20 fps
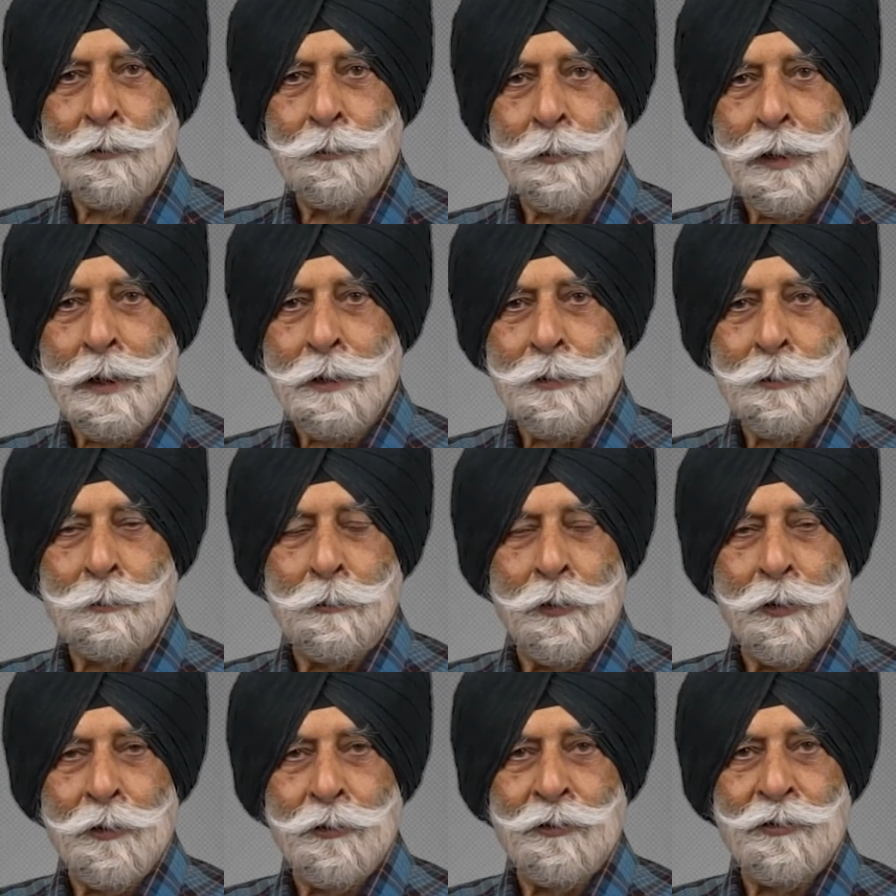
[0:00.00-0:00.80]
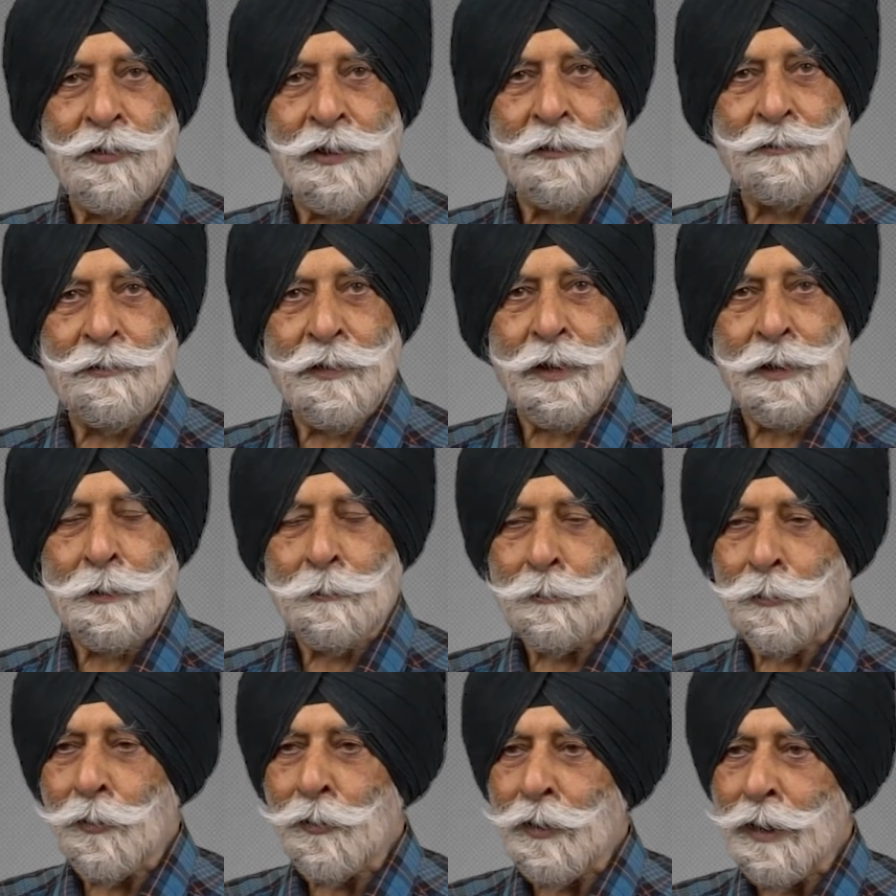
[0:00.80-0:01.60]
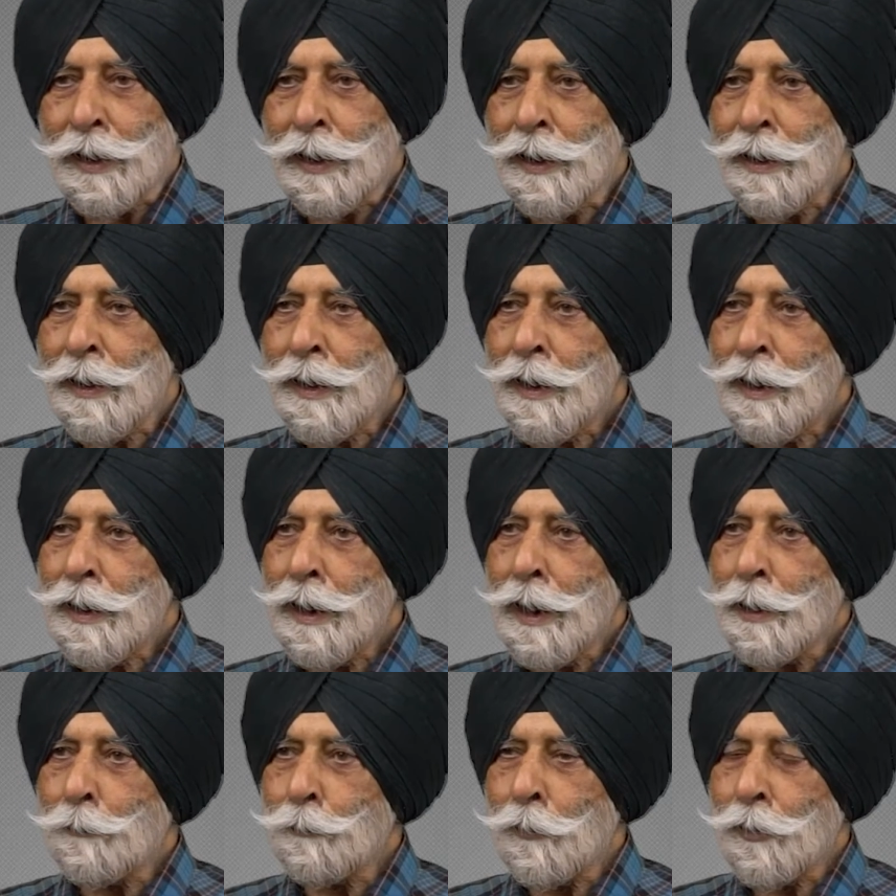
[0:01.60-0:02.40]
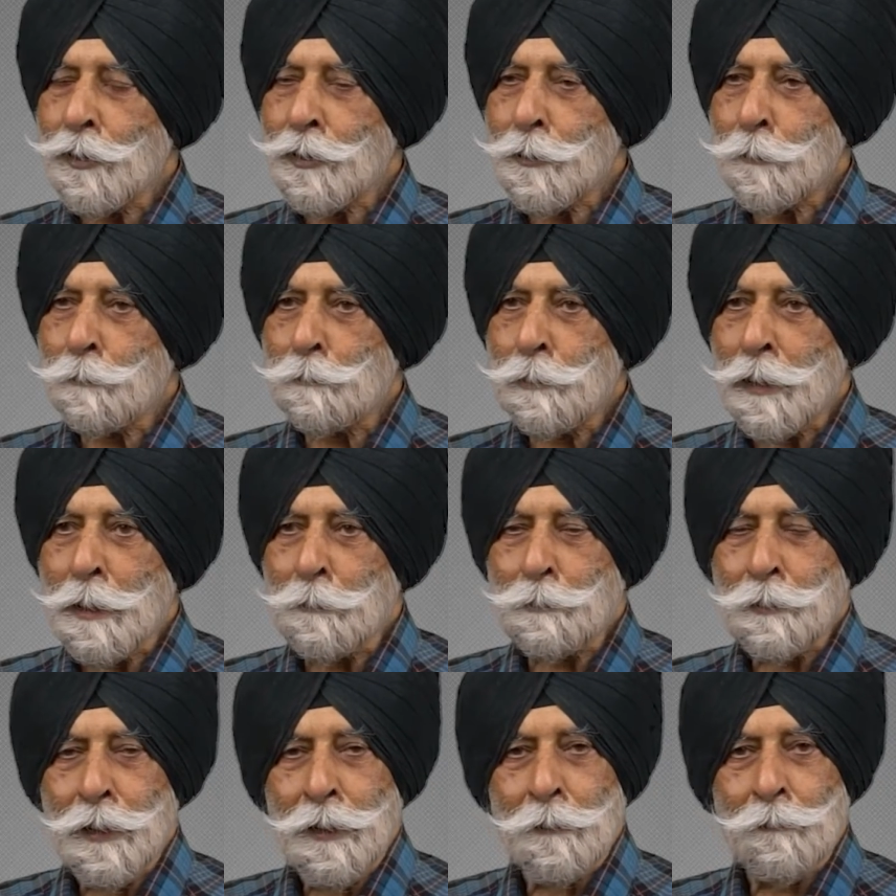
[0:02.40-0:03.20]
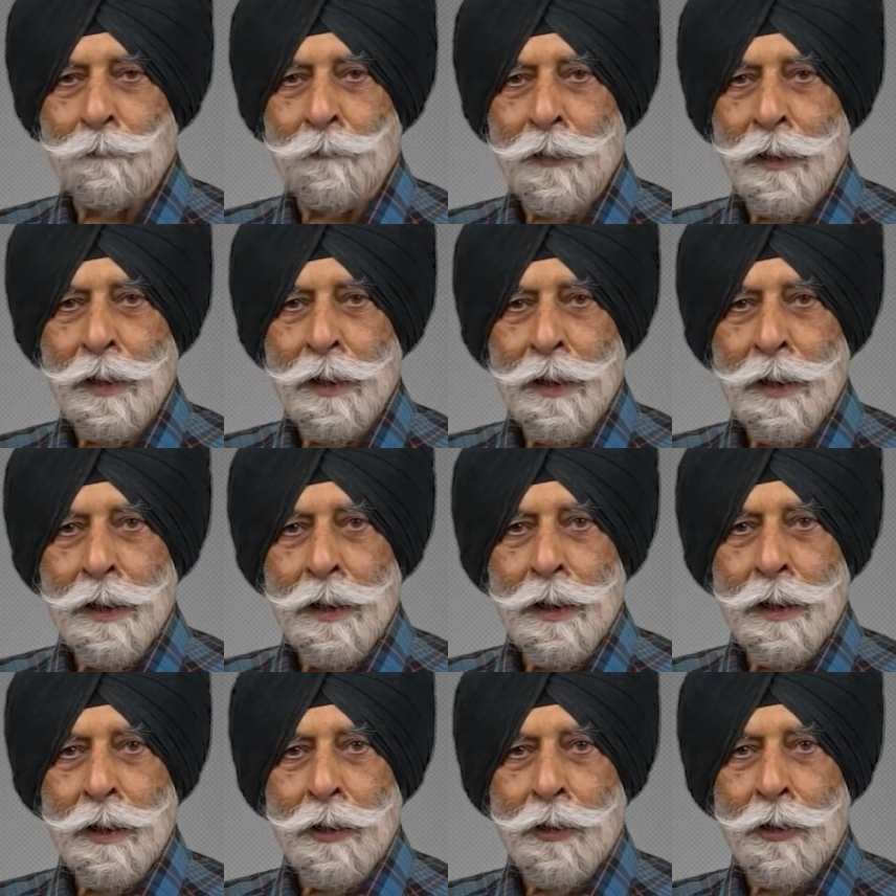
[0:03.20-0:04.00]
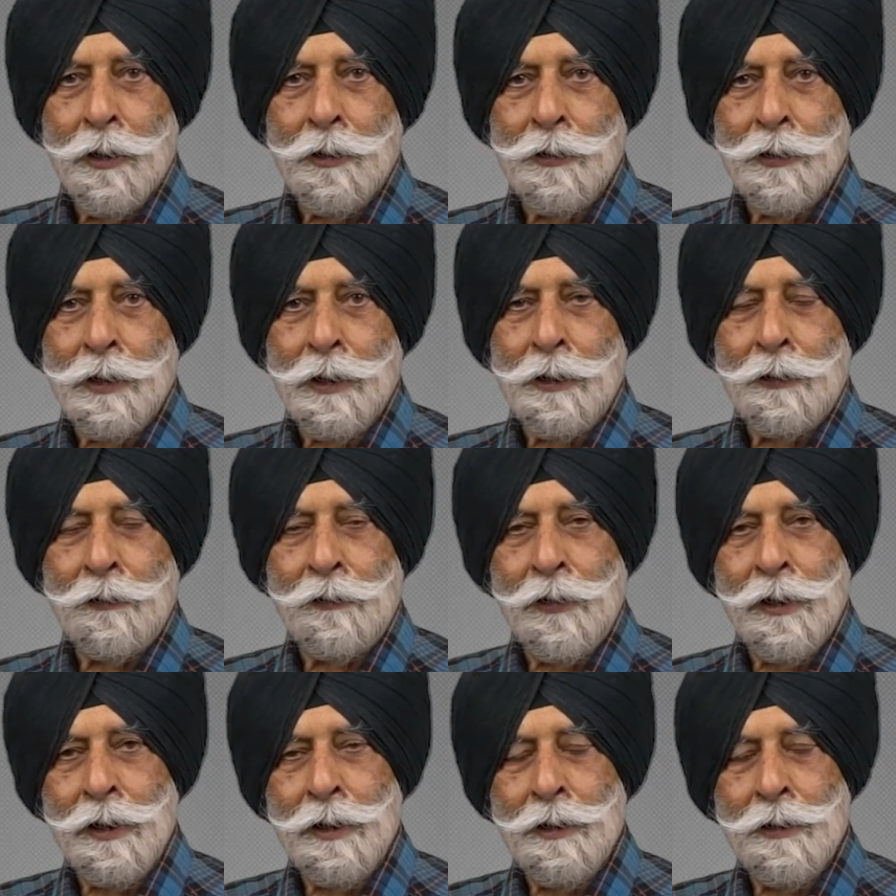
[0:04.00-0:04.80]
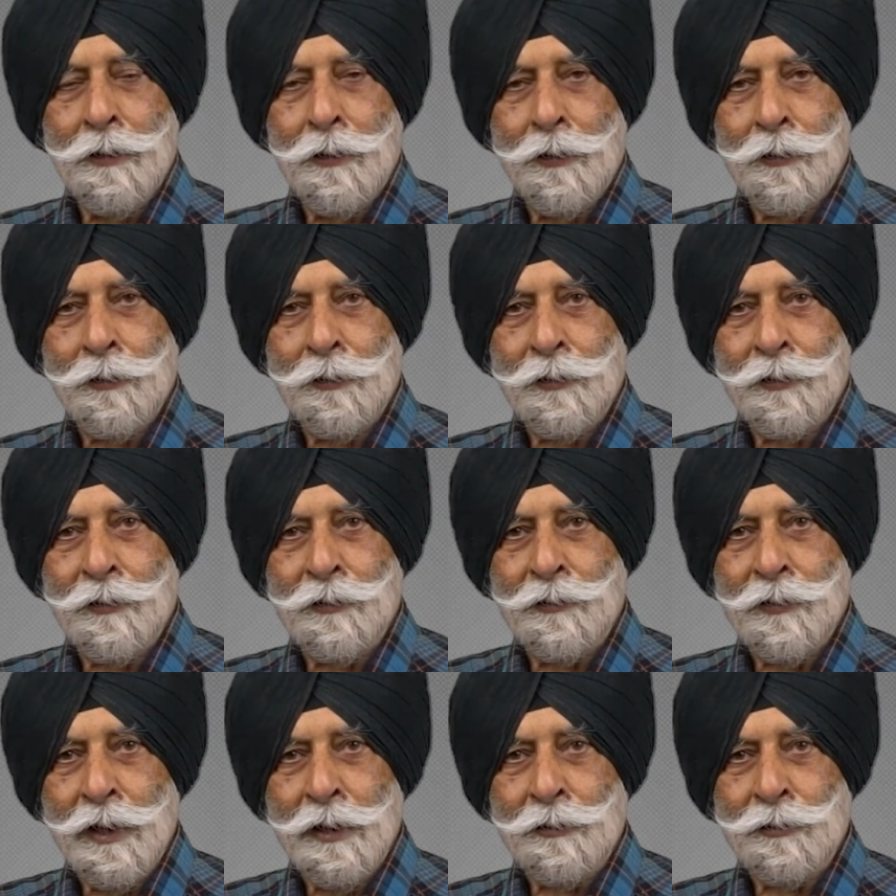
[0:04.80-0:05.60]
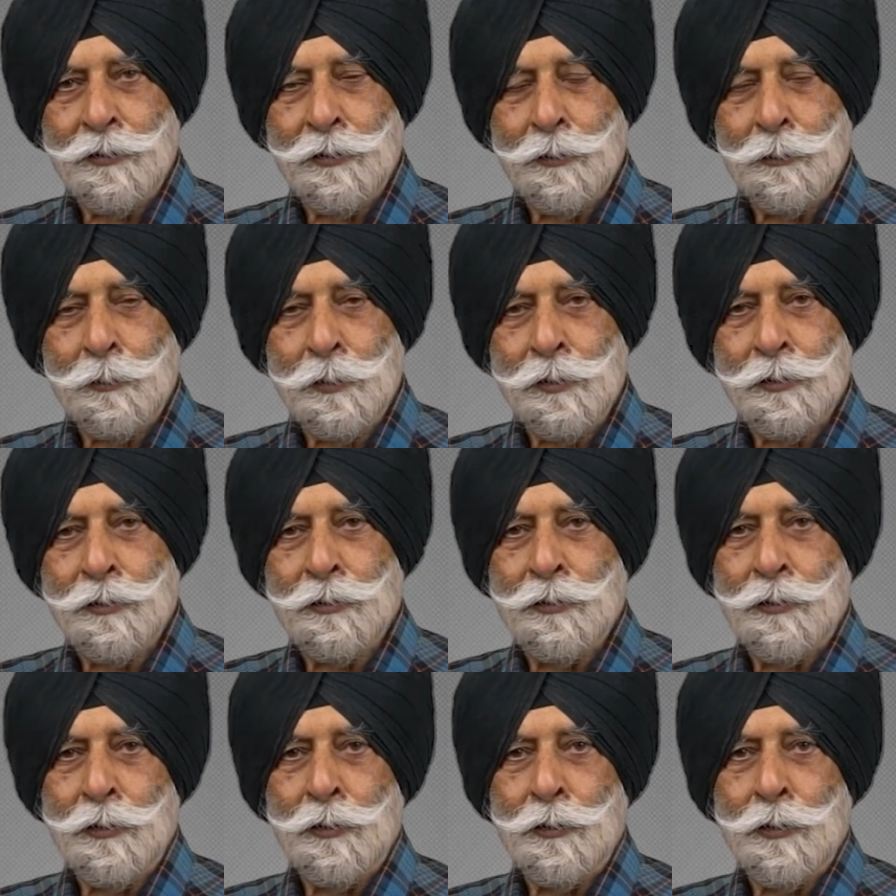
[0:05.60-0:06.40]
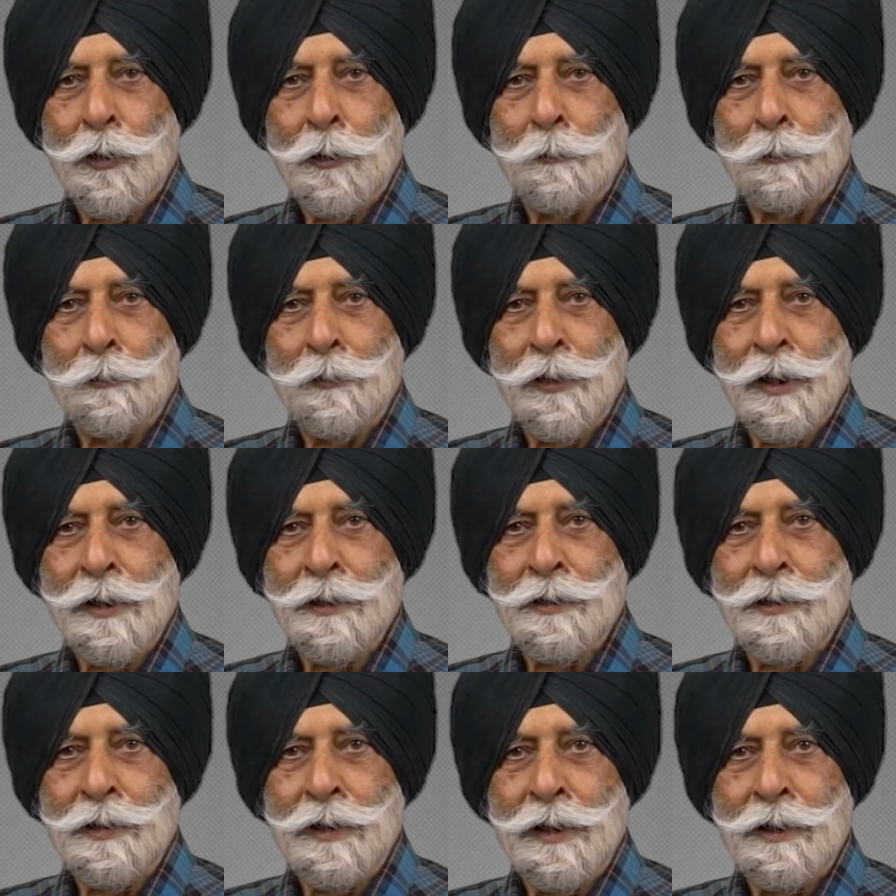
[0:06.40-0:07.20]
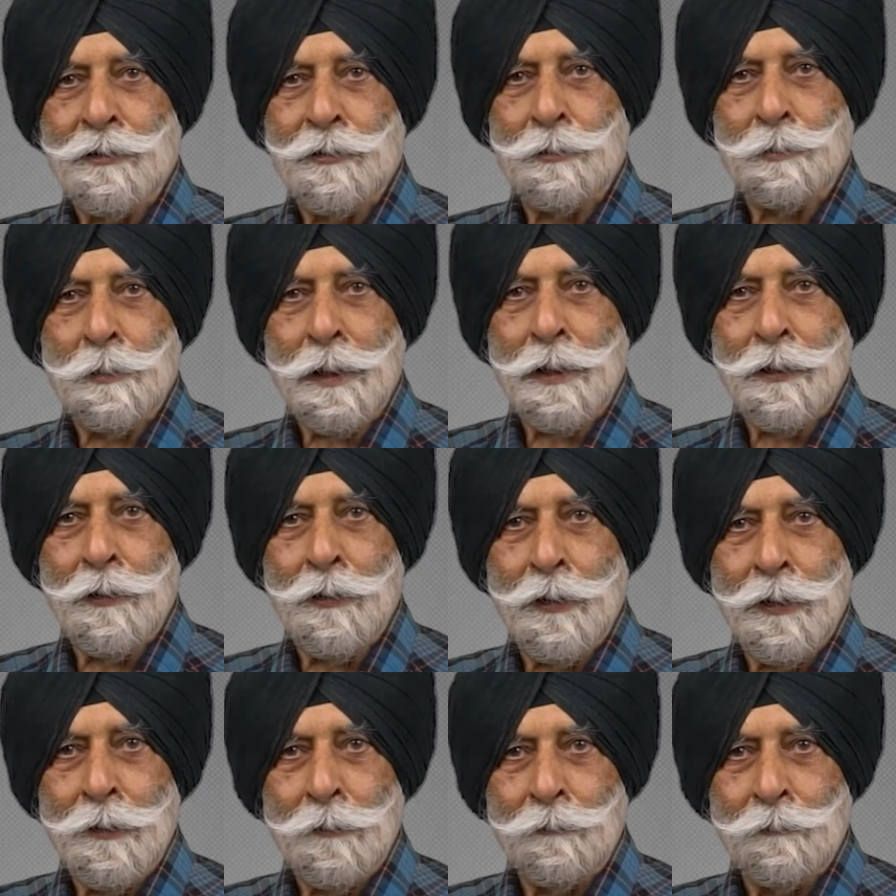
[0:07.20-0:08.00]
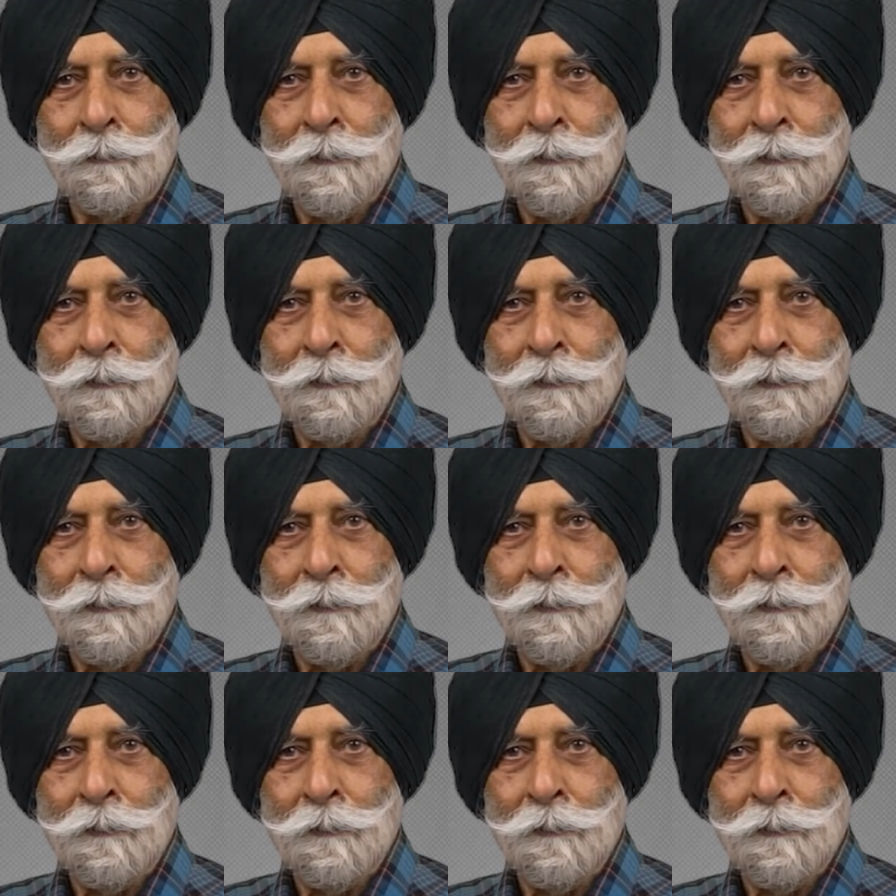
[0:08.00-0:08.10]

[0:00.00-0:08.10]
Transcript: is by tomorrow 7 in the morning, I want a paper on a guerrilla organization which is going to operate in East Bengal